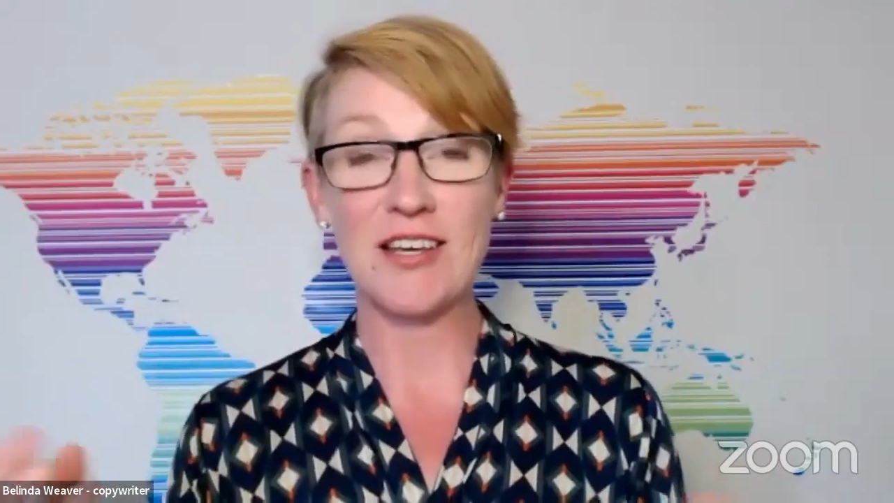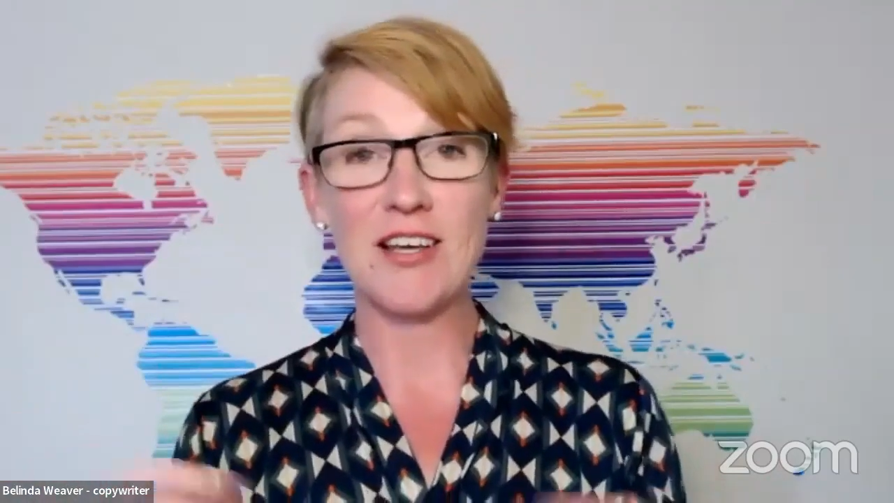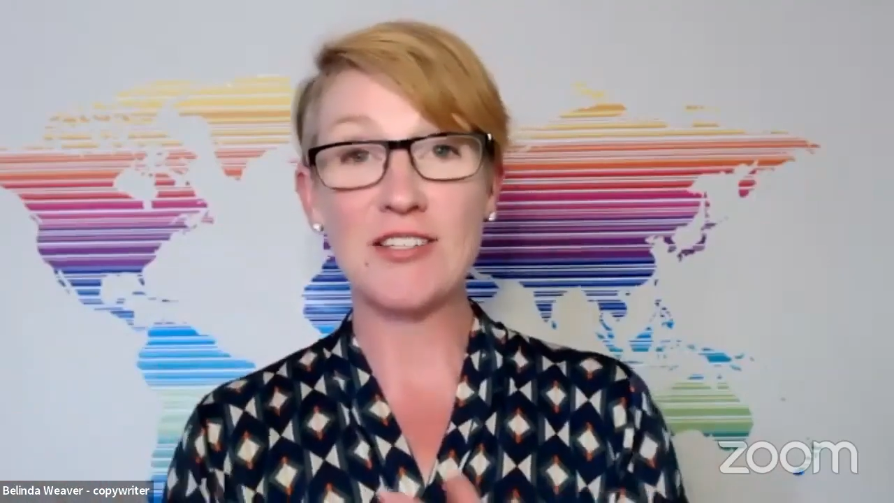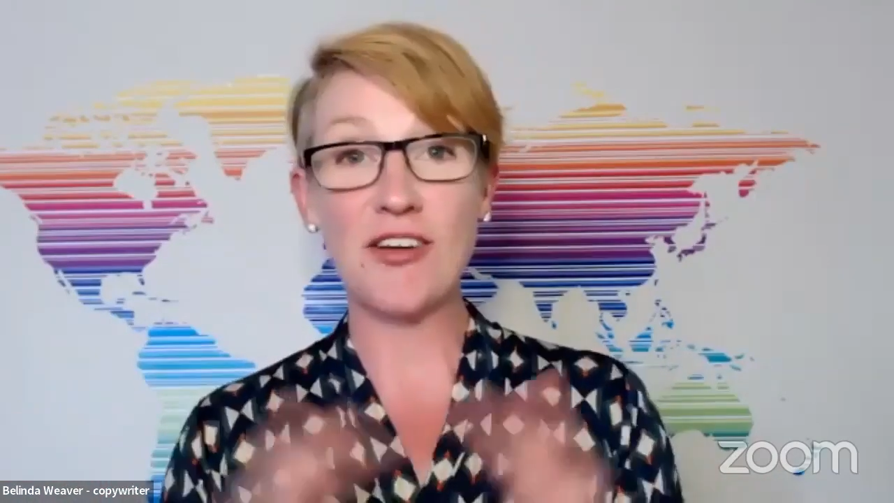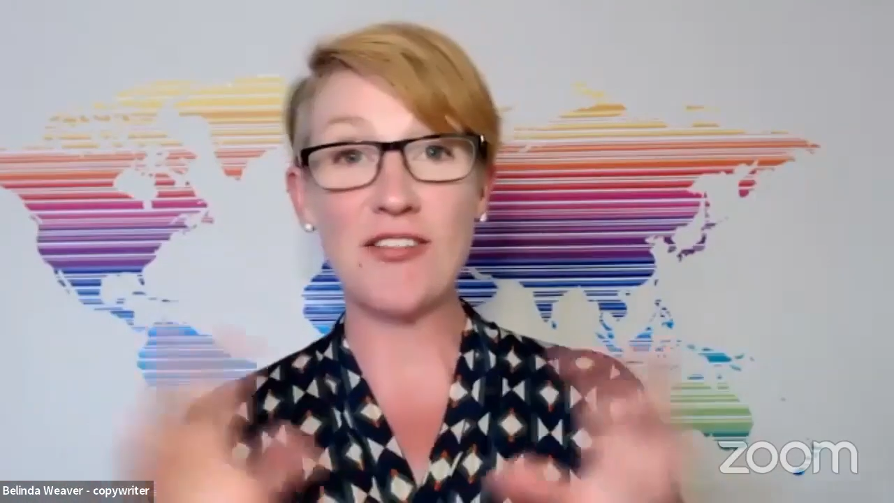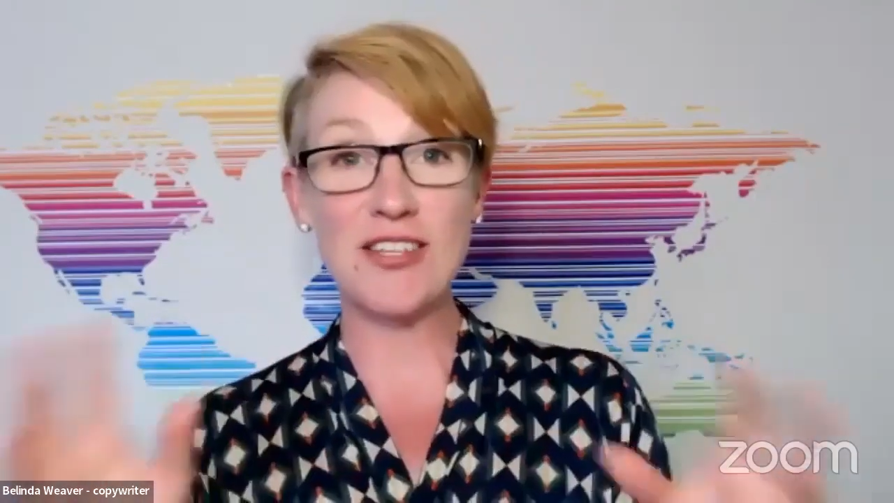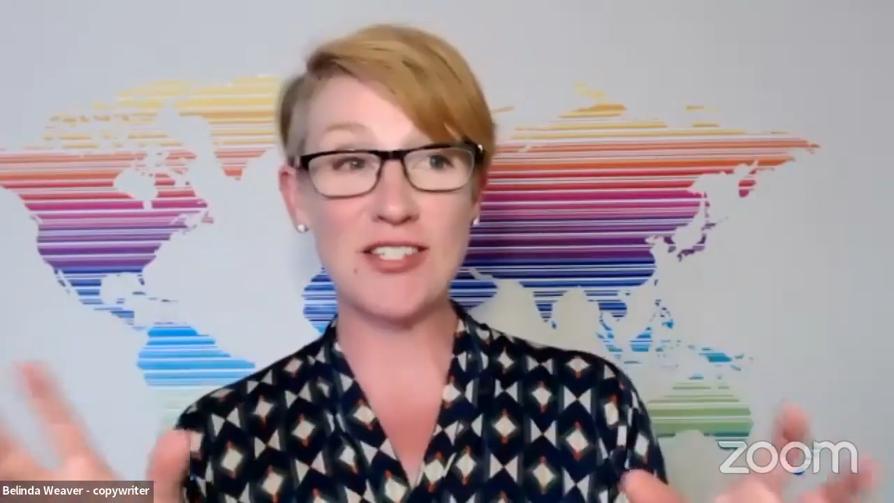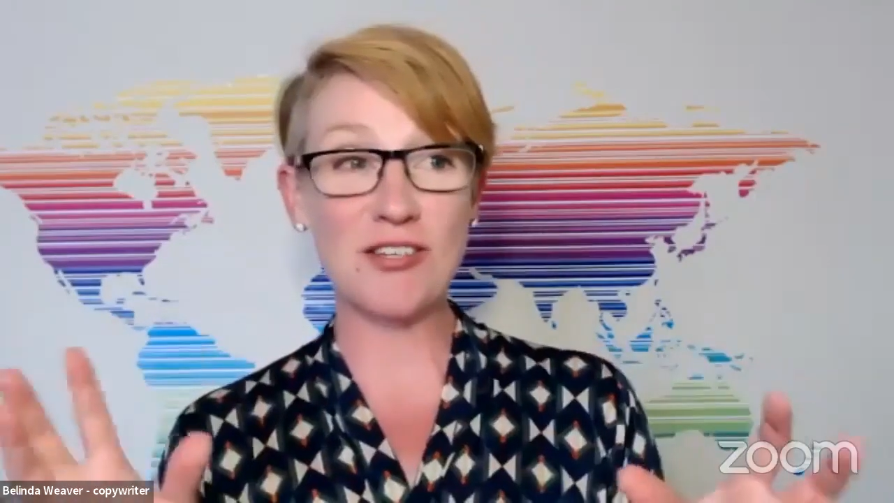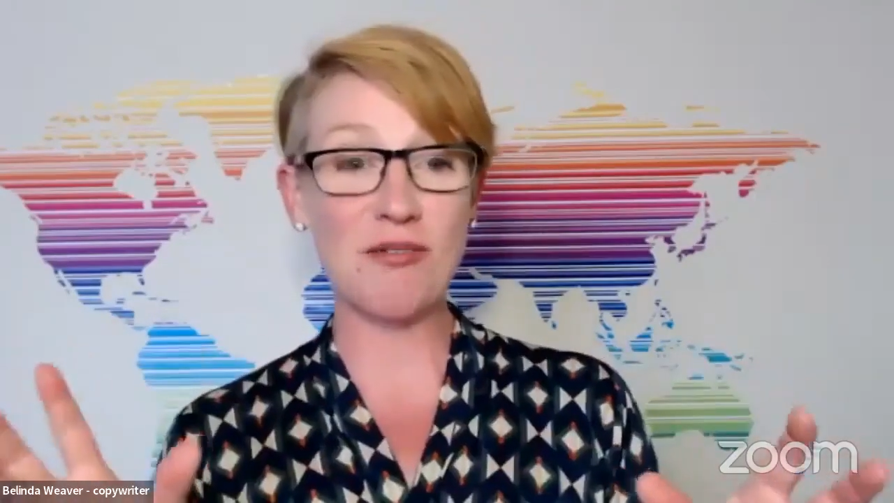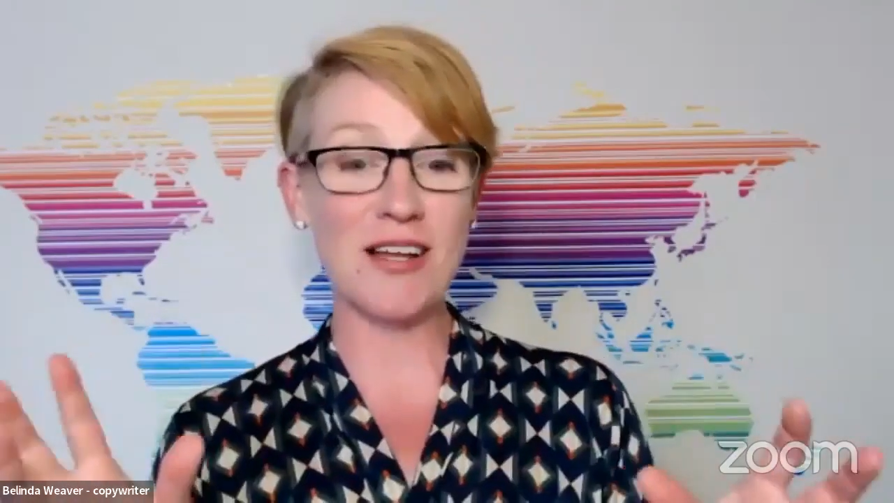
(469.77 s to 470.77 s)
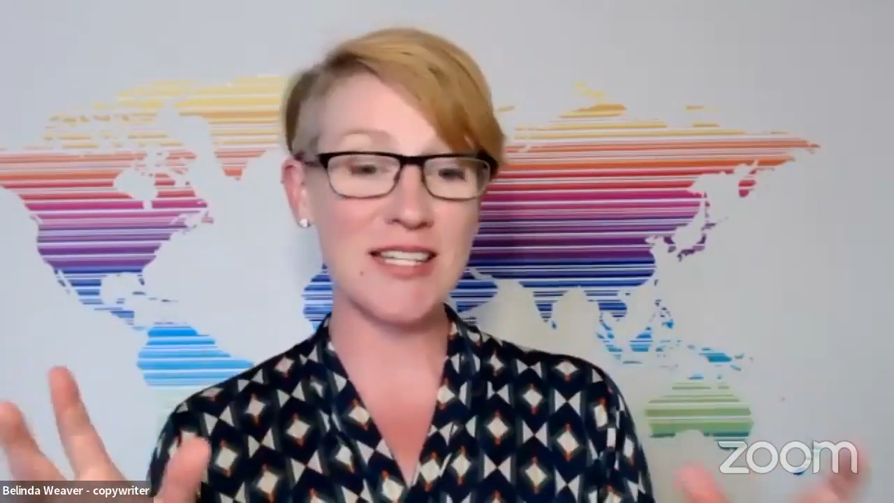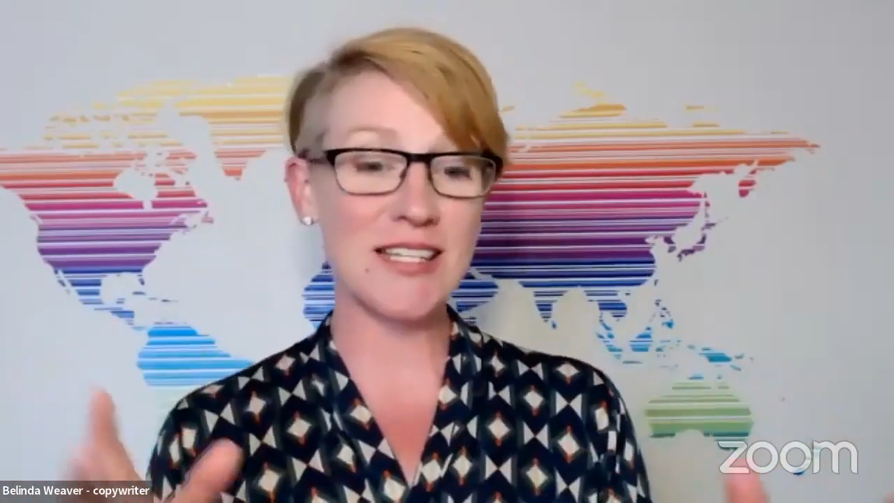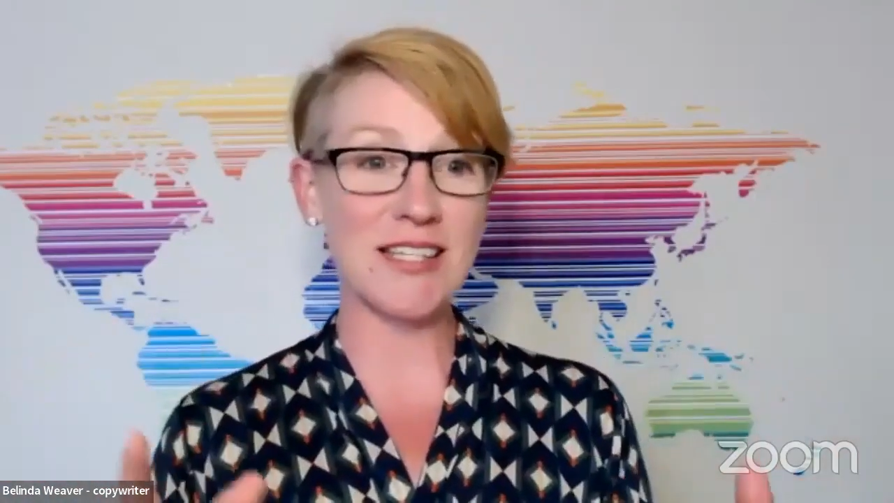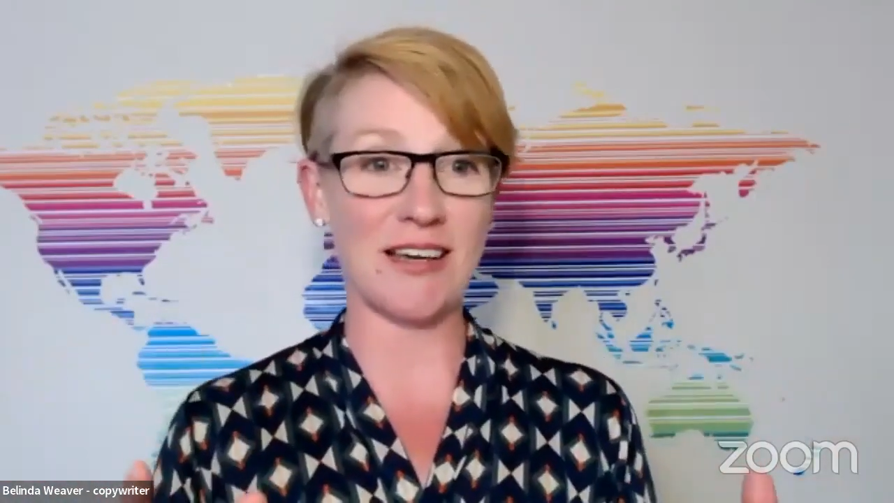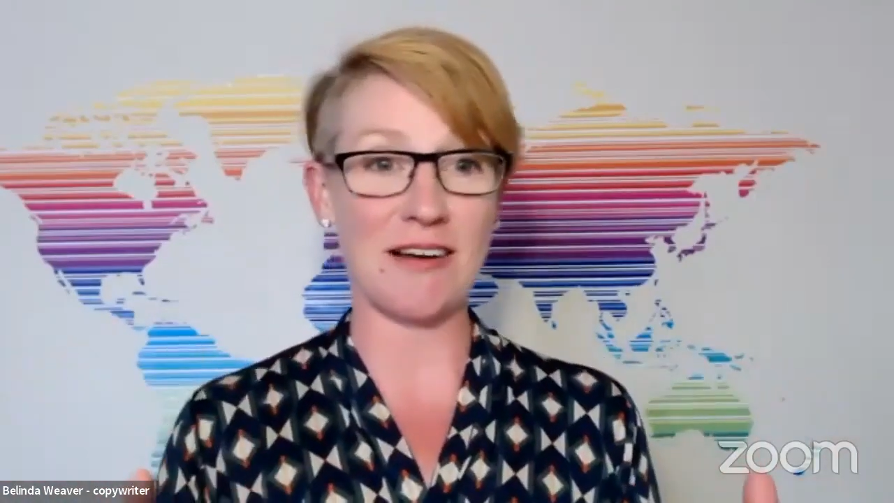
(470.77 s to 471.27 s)
So there's two ideas
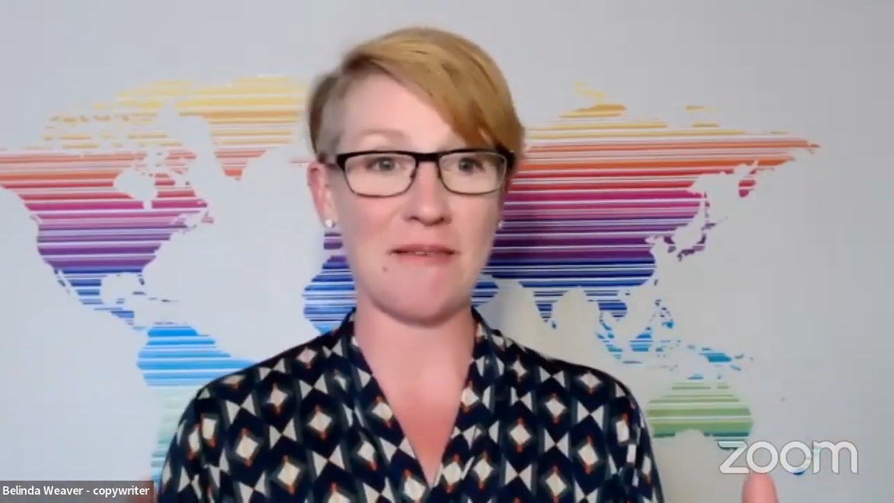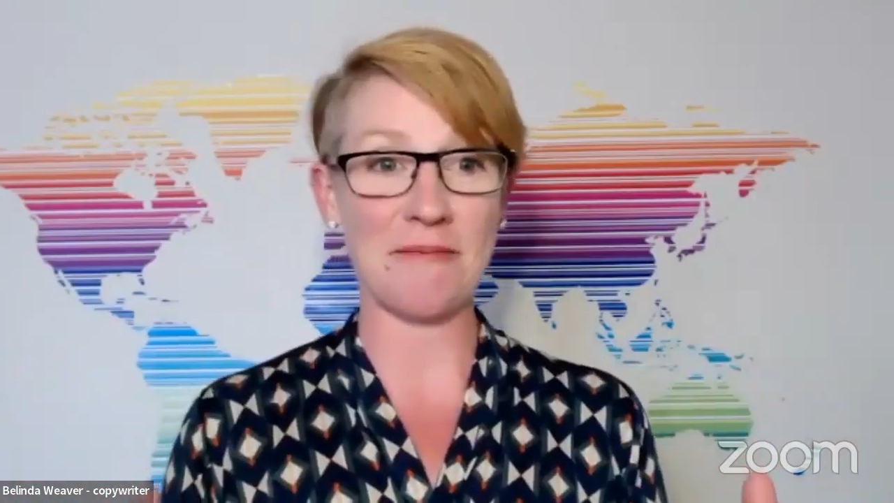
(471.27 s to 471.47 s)
here.